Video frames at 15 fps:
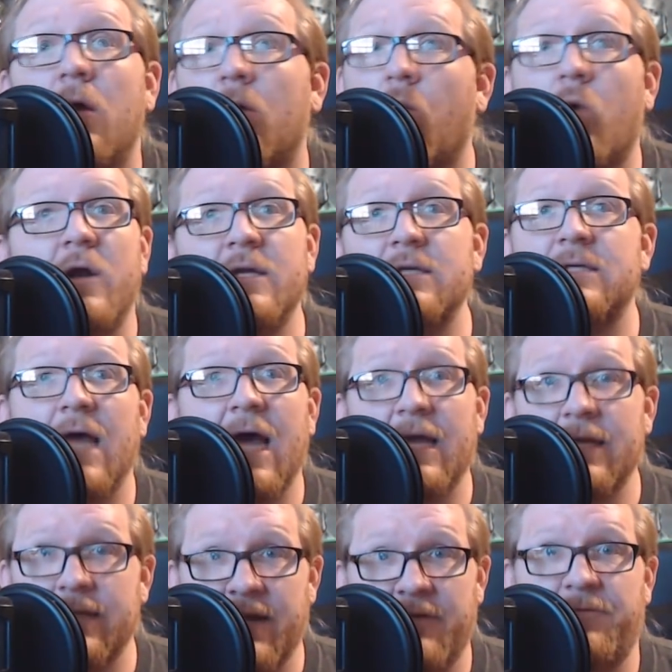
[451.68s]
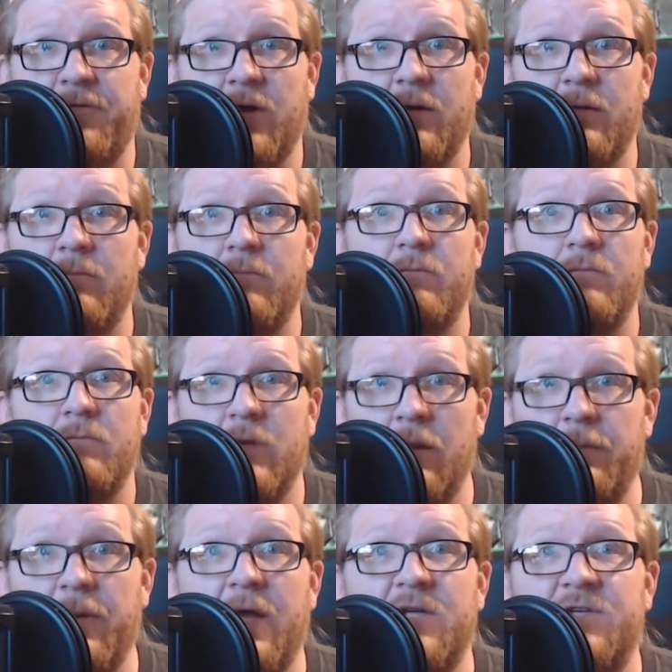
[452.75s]
What is that different
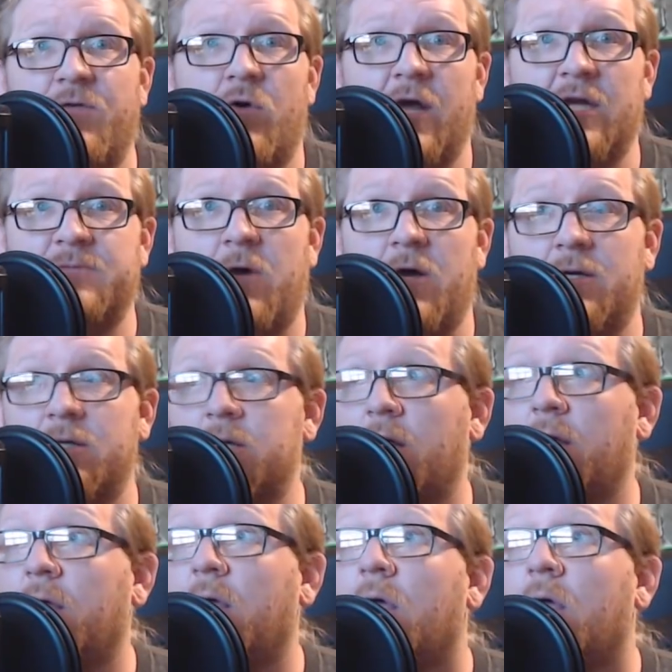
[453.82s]
than PS4 and Xbox?